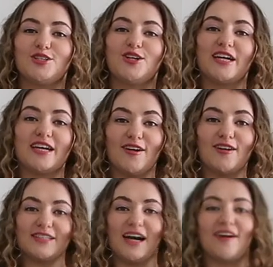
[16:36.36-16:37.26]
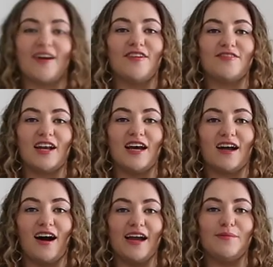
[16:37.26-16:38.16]
during lockdown. I feel
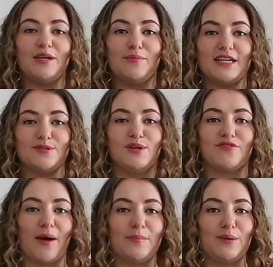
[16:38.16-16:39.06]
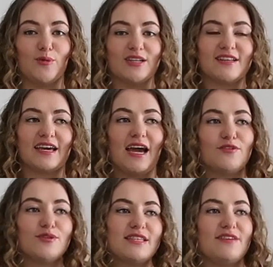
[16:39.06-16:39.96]
like I am the epitome of that meme where it's like
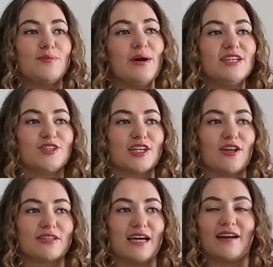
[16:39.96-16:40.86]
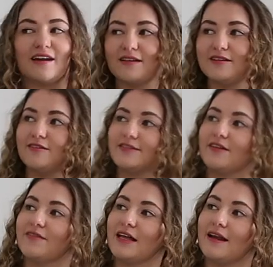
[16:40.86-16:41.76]
everyone's saving money during lockdown, and like, you're
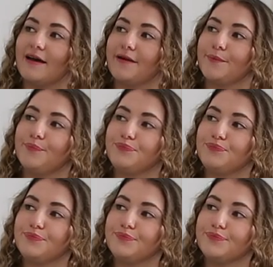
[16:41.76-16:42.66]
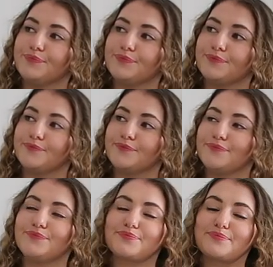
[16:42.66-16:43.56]
just over there like
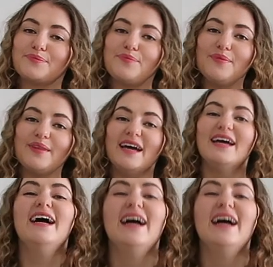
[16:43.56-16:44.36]
But